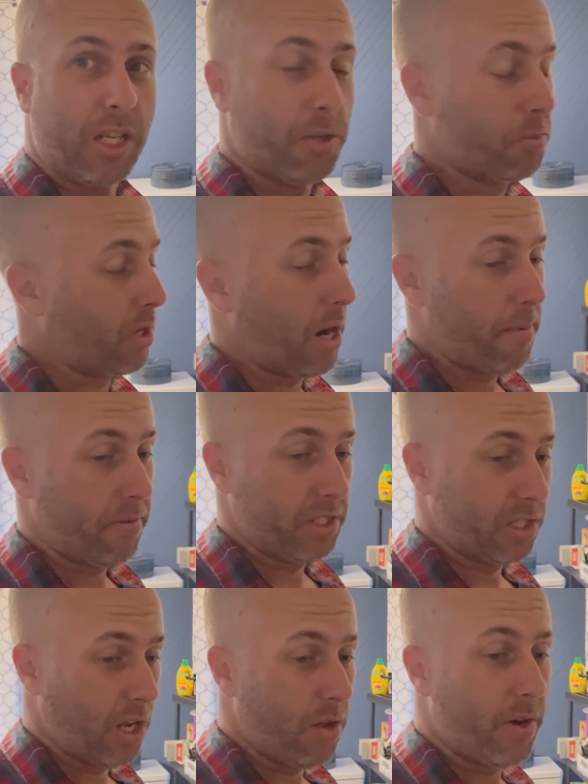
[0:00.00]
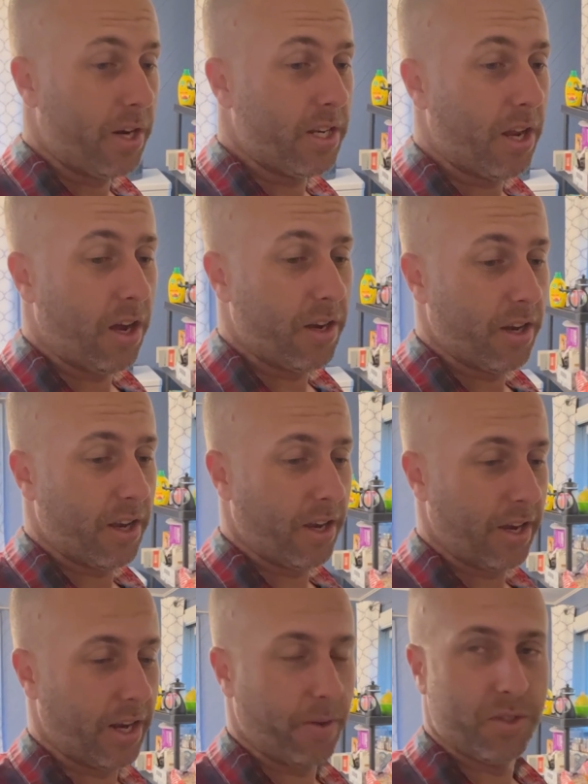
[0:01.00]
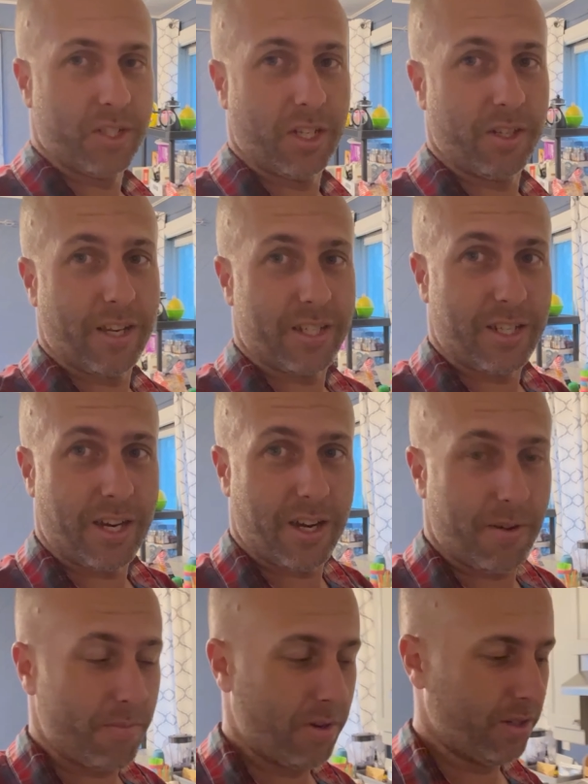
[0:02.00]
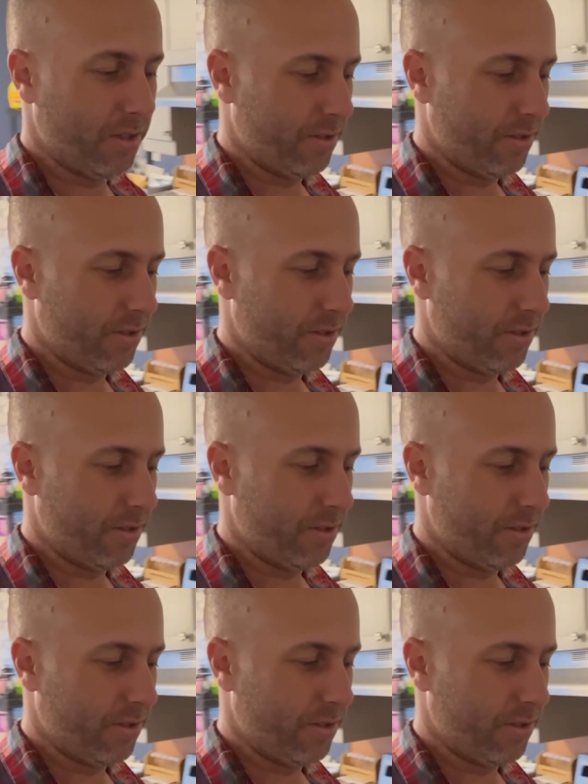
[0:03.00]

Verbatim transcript: like, subscribe if it's not already done, and I will see you next time.